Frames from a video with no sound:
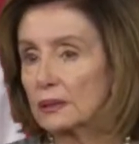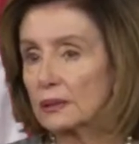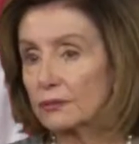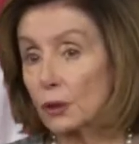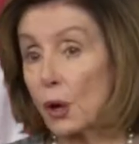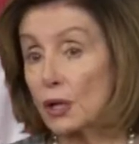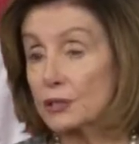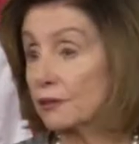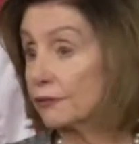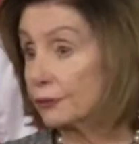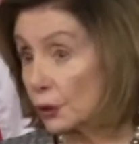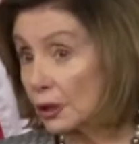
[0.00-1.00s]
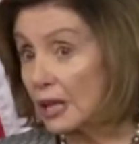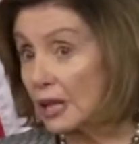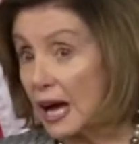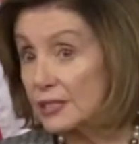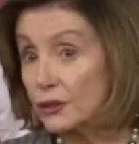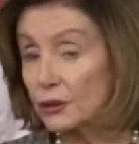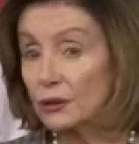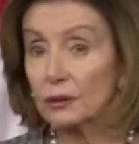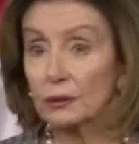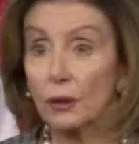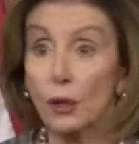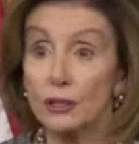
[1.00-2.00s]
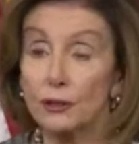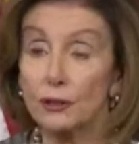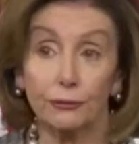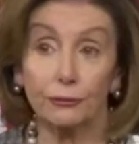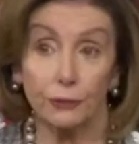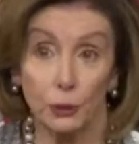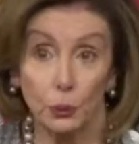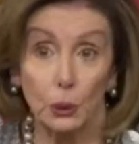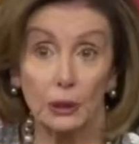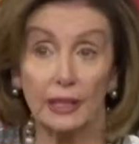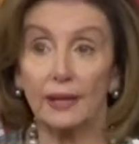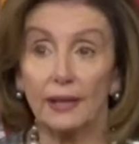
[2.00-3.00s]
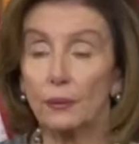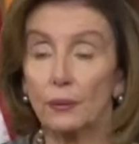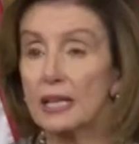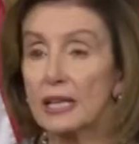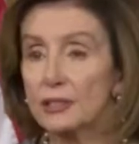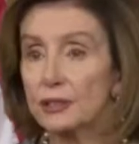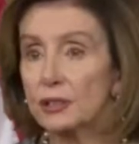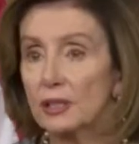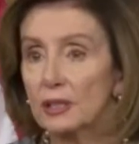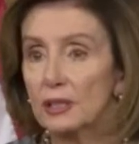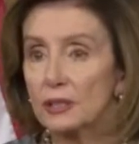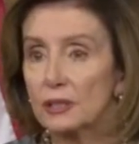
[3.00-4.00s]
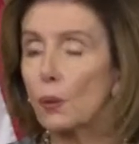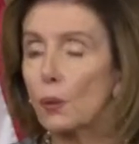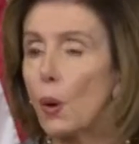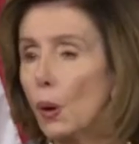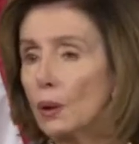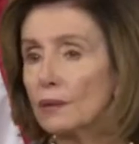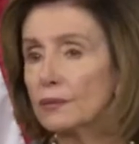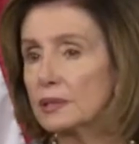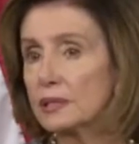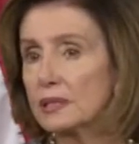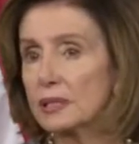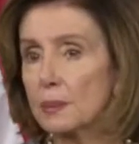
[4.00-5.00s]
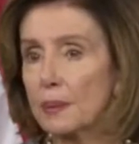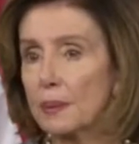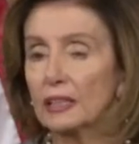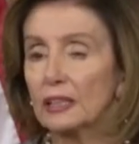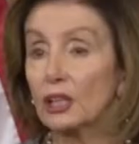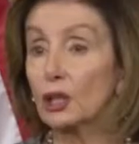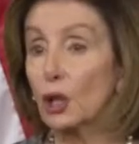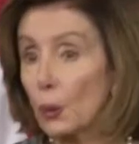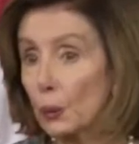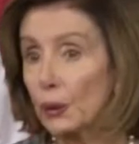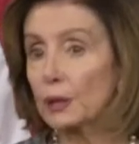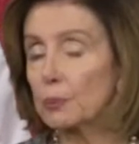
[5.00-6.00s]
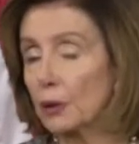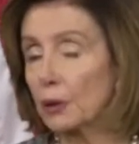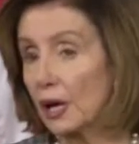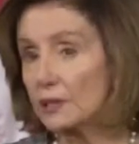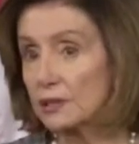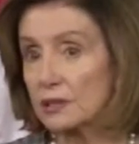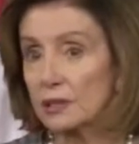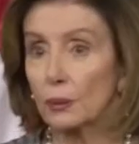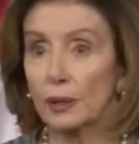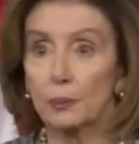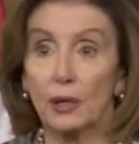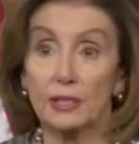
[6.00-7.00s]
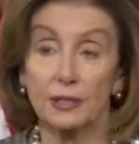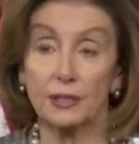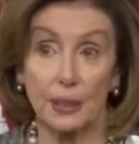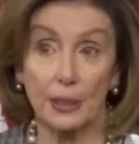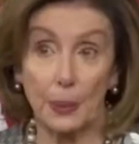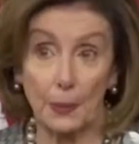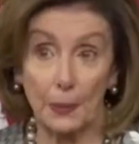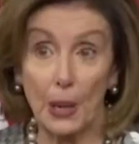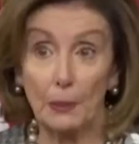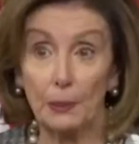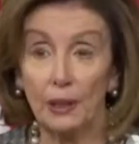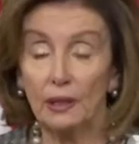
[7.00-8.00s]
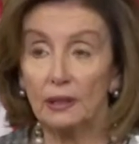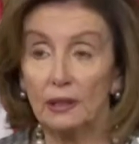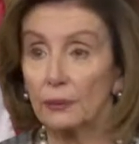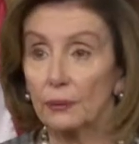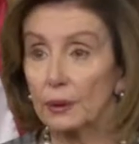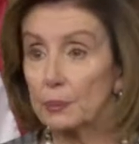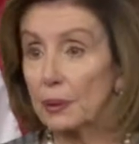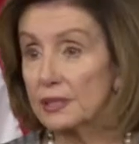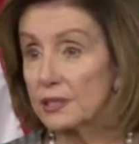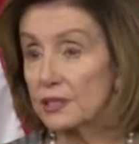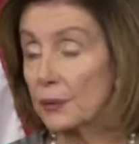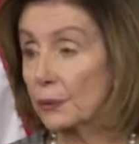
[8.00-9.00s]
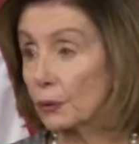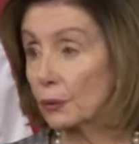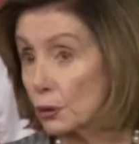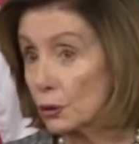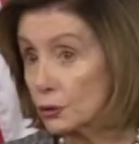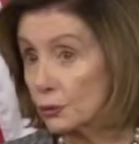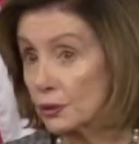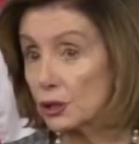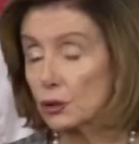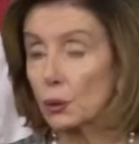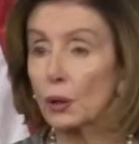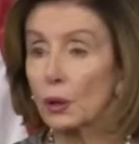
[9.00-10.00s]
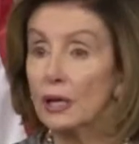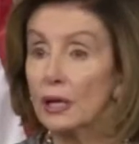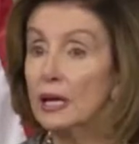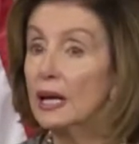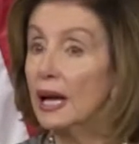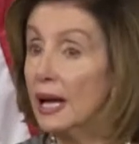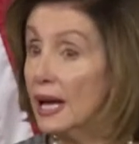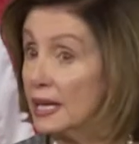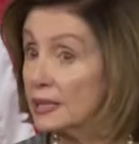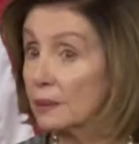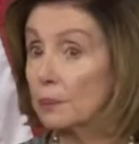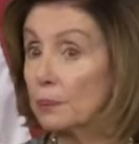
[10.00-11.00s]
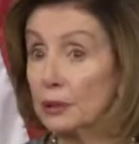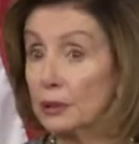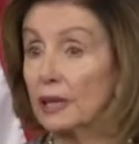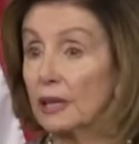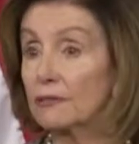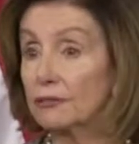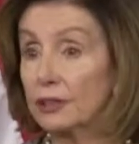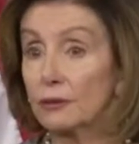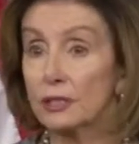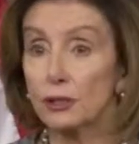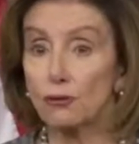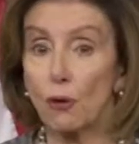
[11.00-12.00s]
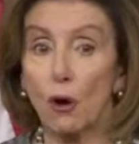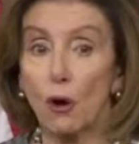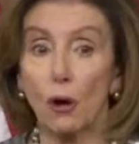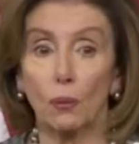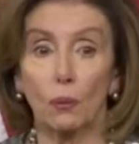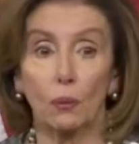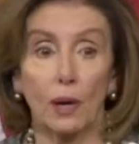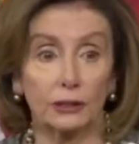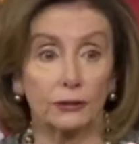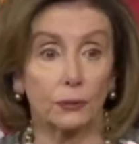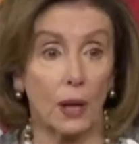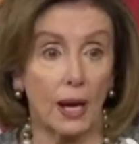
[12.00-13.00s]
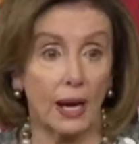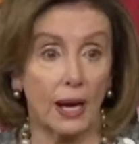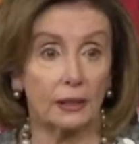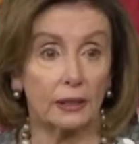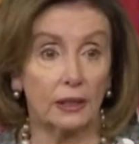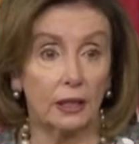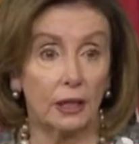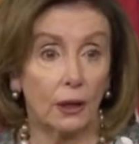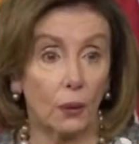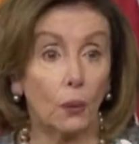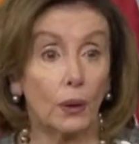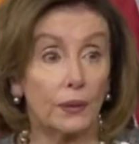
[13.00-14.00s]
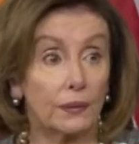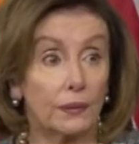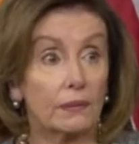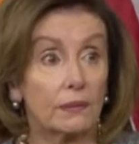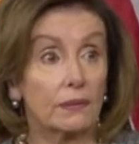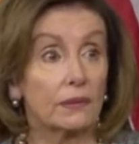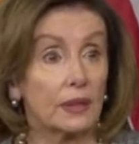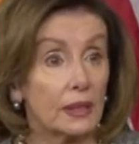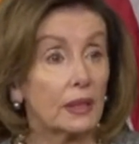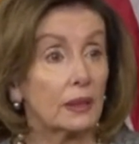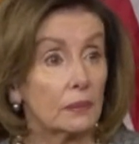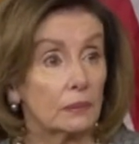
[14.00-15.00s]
the cost of fertilizer, cost of fuel, and the rest. So all of this is about lowering prices at the pump, lowering prices at the grocery store, and putting a very strong watchful eye on the